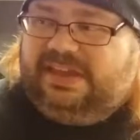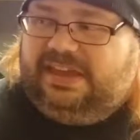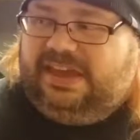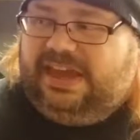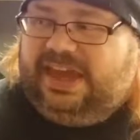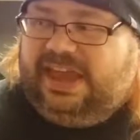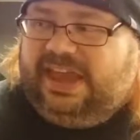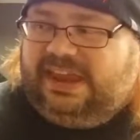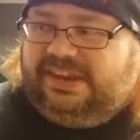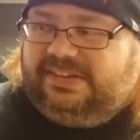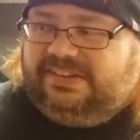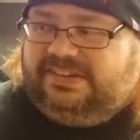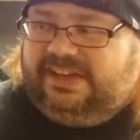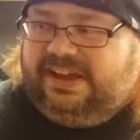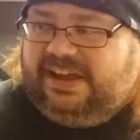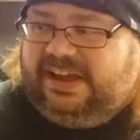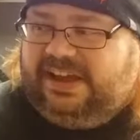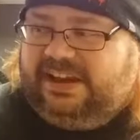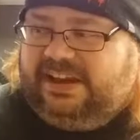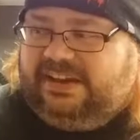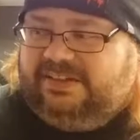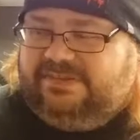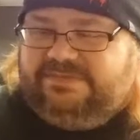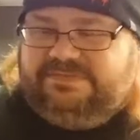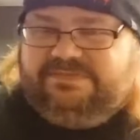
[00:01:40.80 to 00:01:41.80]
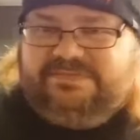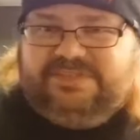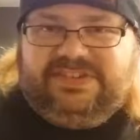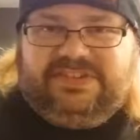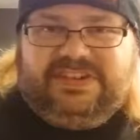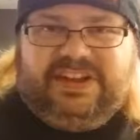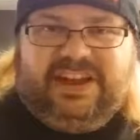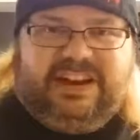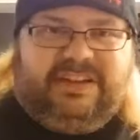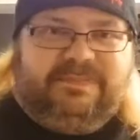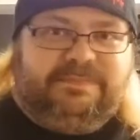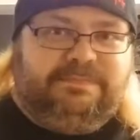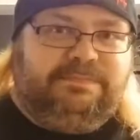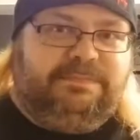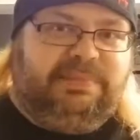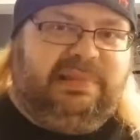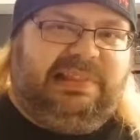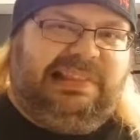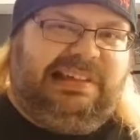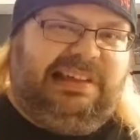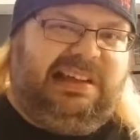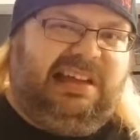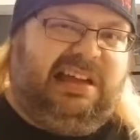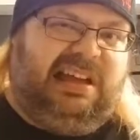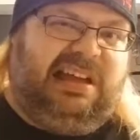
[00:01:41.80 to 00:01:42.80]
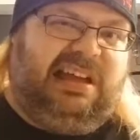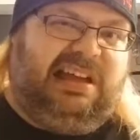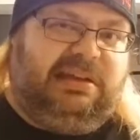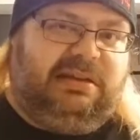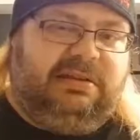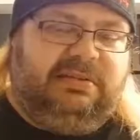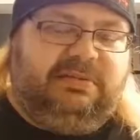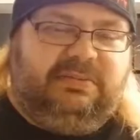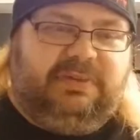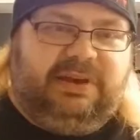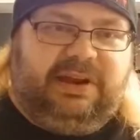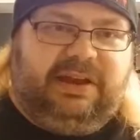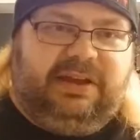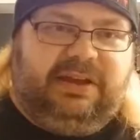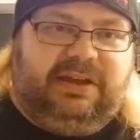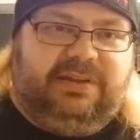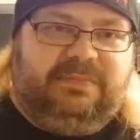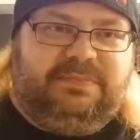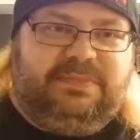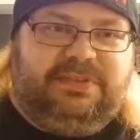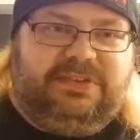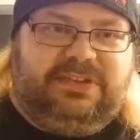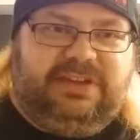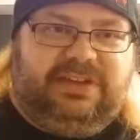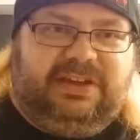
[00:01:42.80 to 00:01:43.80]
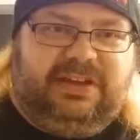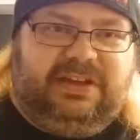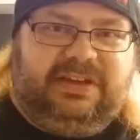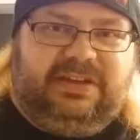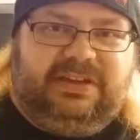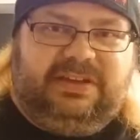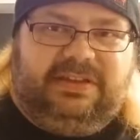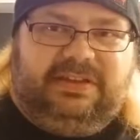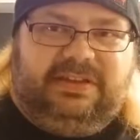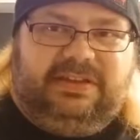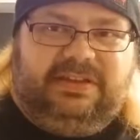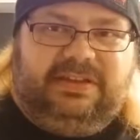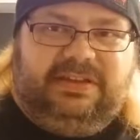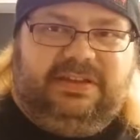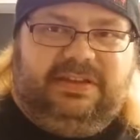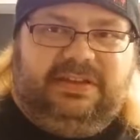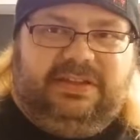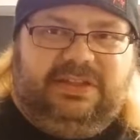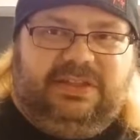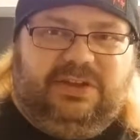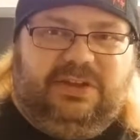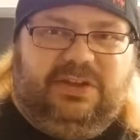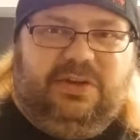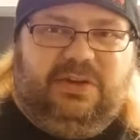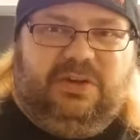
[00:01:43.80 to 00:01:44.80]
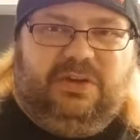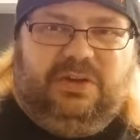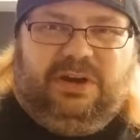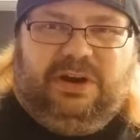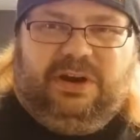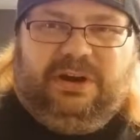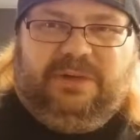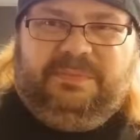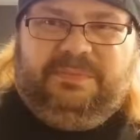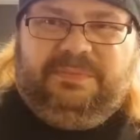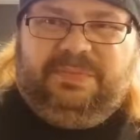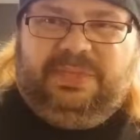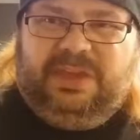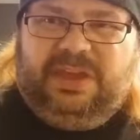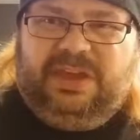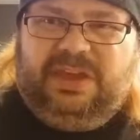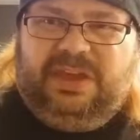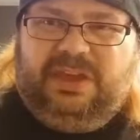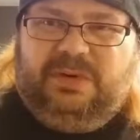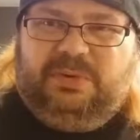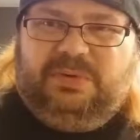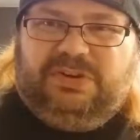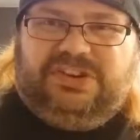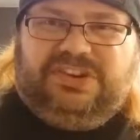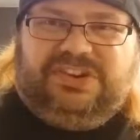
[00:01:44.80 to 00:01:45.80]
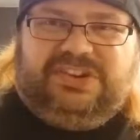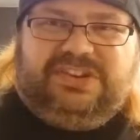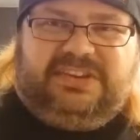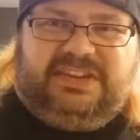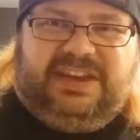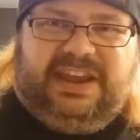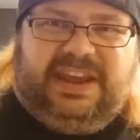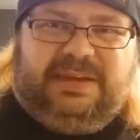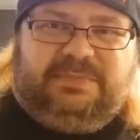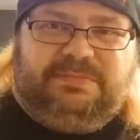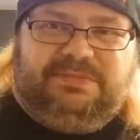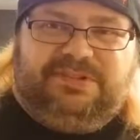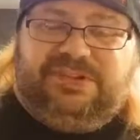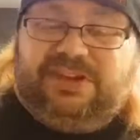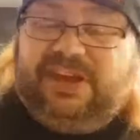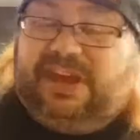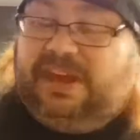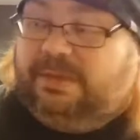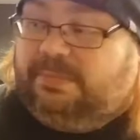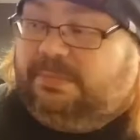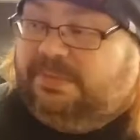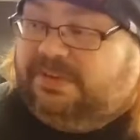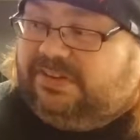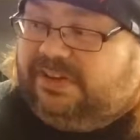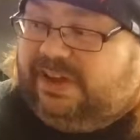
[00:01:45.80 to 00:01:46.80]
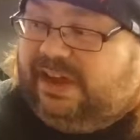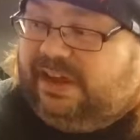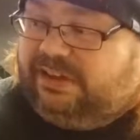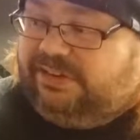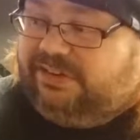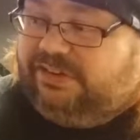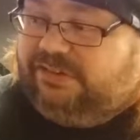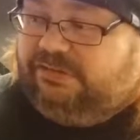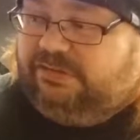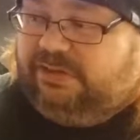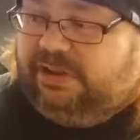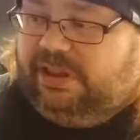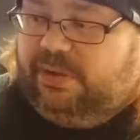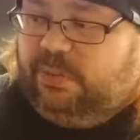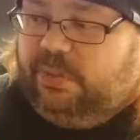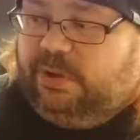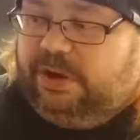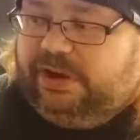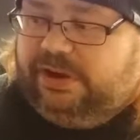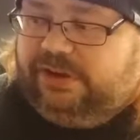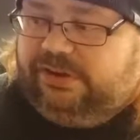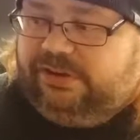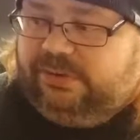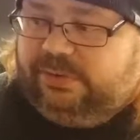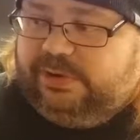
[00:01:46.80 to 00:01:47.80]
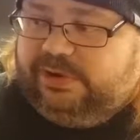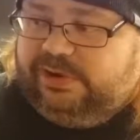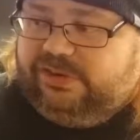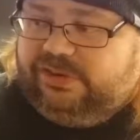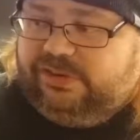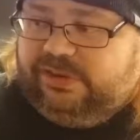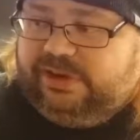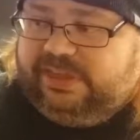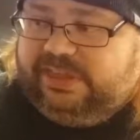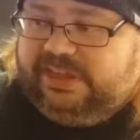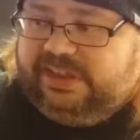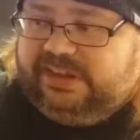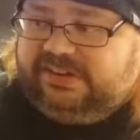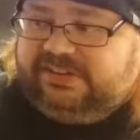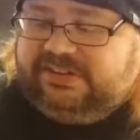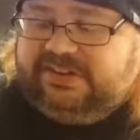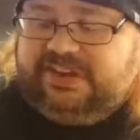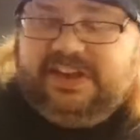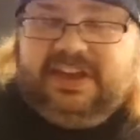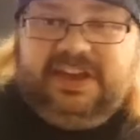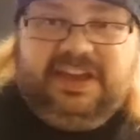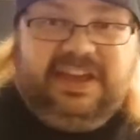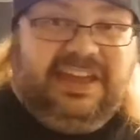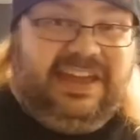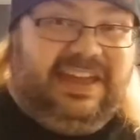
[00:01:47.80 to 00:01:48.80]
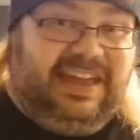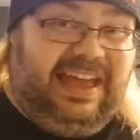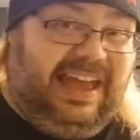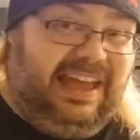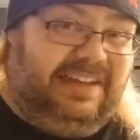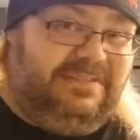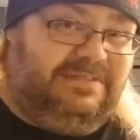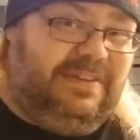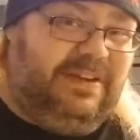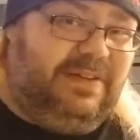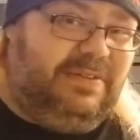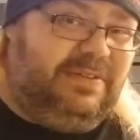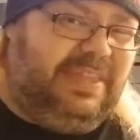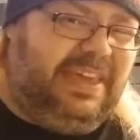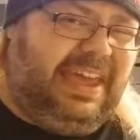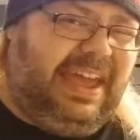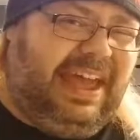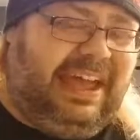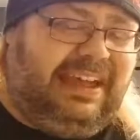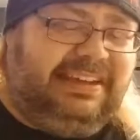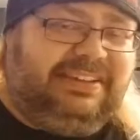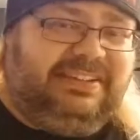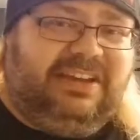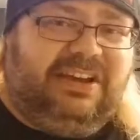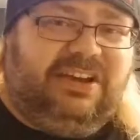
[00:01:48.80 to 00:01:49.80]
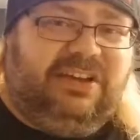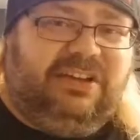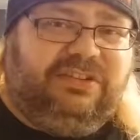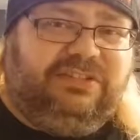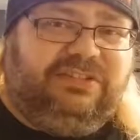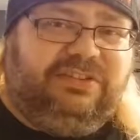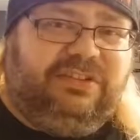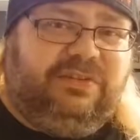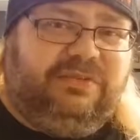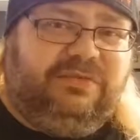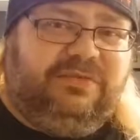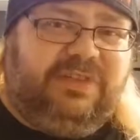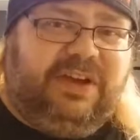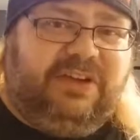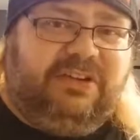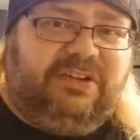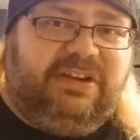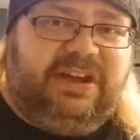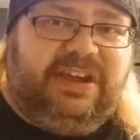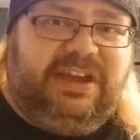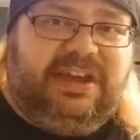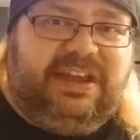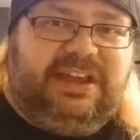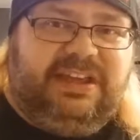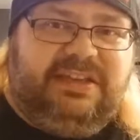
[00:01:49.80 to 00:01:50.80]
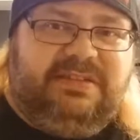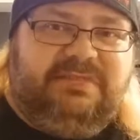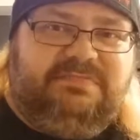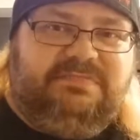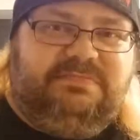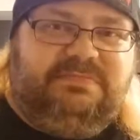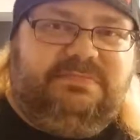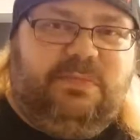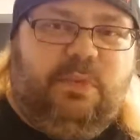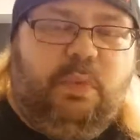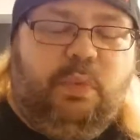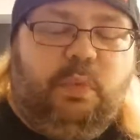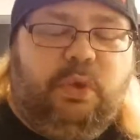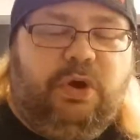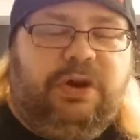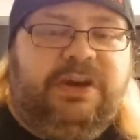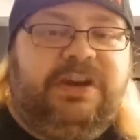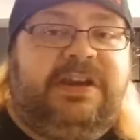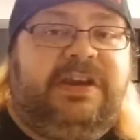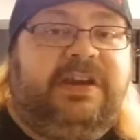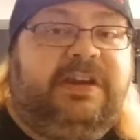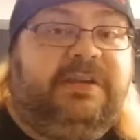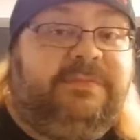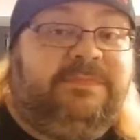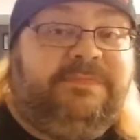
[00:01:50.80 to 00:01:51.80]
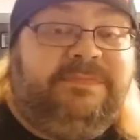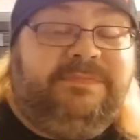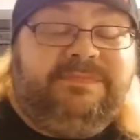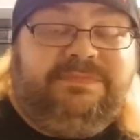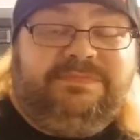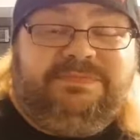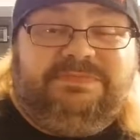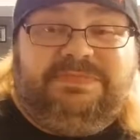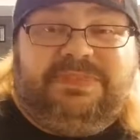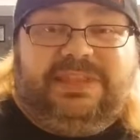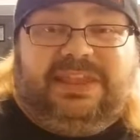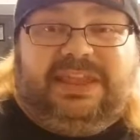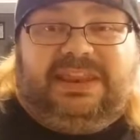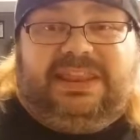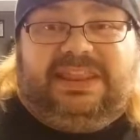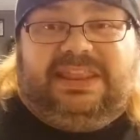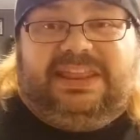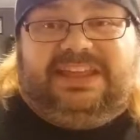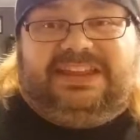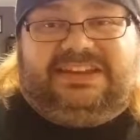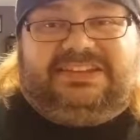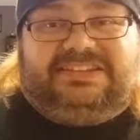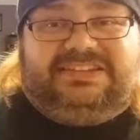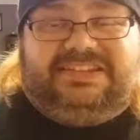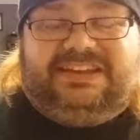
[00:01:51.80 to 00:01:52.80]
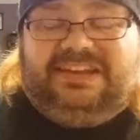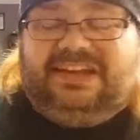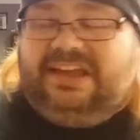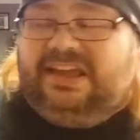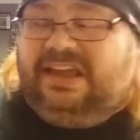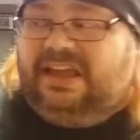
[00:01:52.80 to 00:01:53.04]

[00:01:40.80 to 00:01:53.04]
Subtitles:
It's kind of just kind of blah when it comes to the gore, which is a damn shame, because I actually really wanted to enjoy this. I found the acting also very wooden in this.